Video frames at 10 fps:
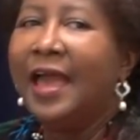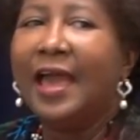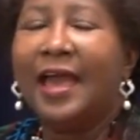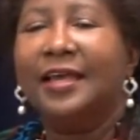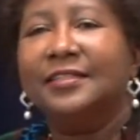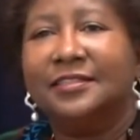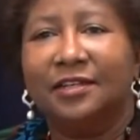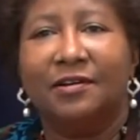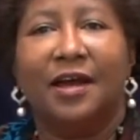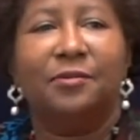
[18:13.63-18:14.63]
And
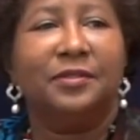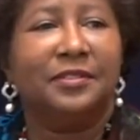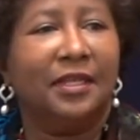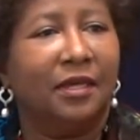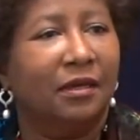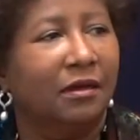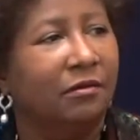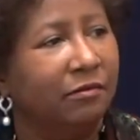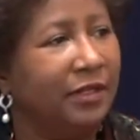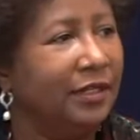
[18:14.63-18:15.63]
so I was like,
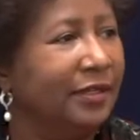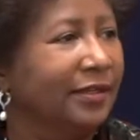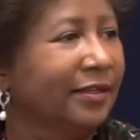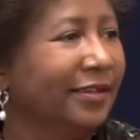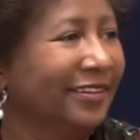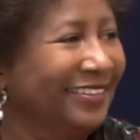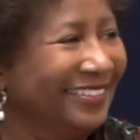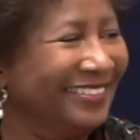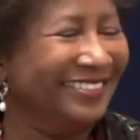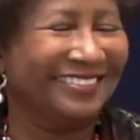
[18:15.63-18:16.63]
oh,
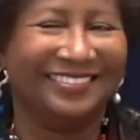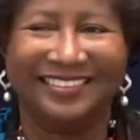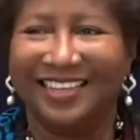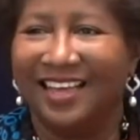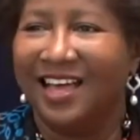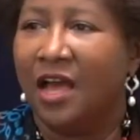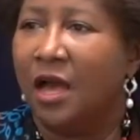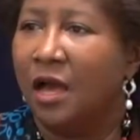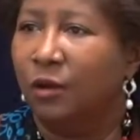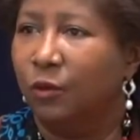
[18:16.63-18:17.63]

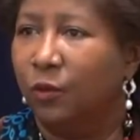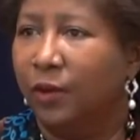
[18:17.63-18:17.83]
really?